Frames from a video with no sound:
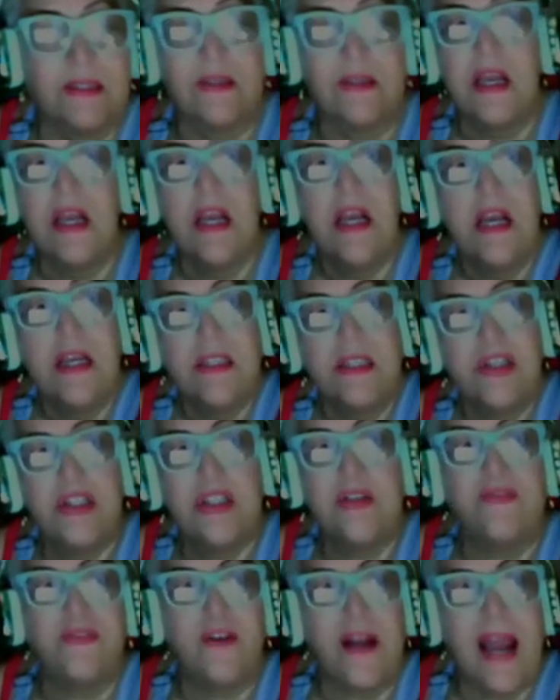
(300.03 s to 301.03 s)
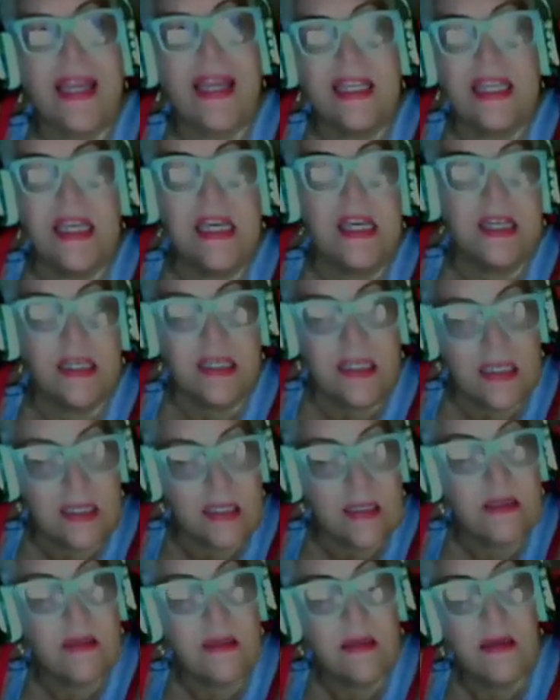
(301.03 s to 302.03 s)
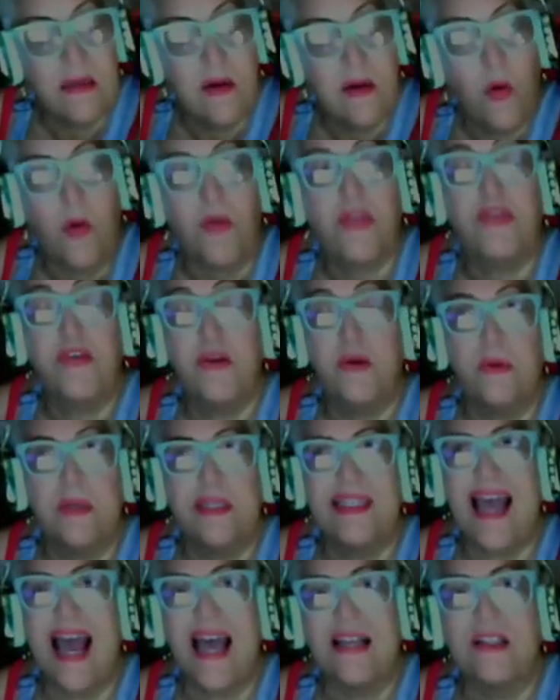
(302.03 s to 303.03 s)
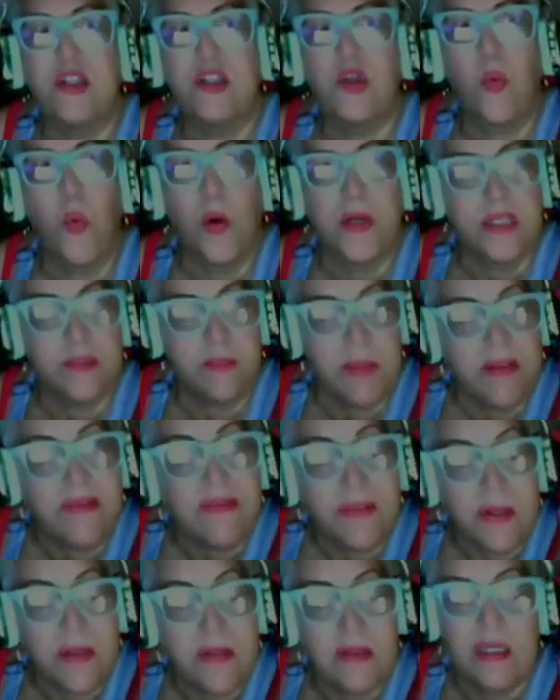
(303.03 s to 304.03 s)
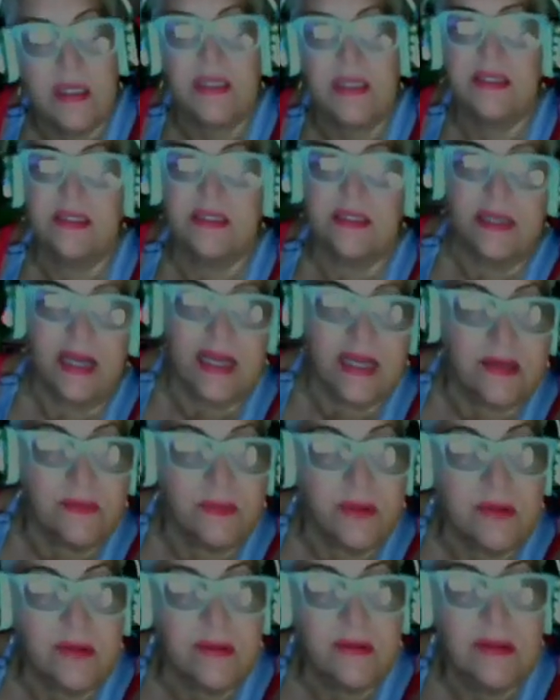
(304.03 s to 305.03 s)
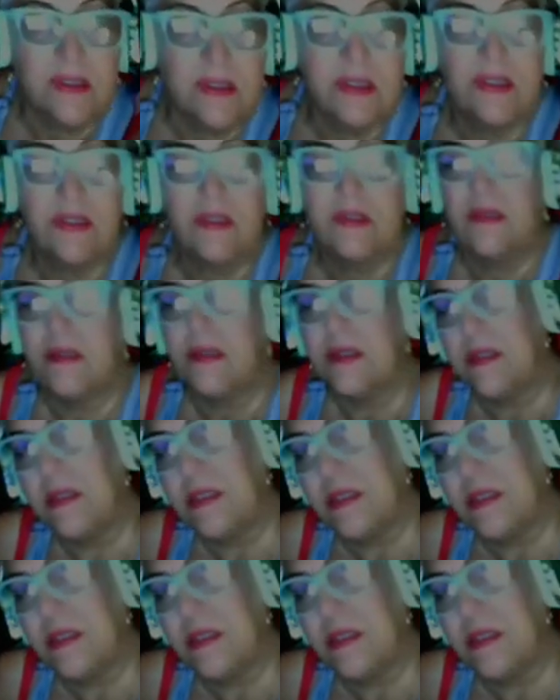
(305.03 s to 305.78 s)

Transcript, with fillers: this, just different ideas or theories as to what is Bigfoot. Is this an animal? Is